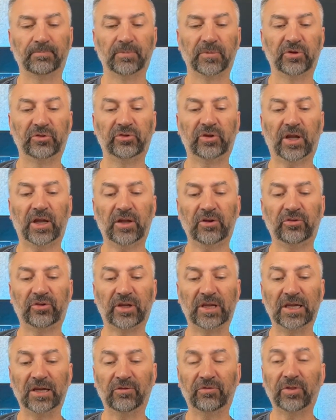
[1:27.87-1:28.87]
states,
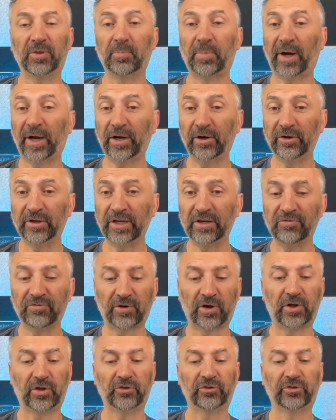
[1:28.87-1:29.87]
if the buyer
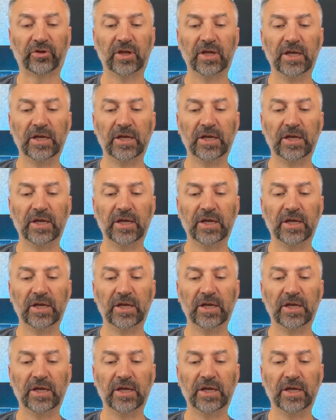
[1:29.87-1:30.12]
defaults,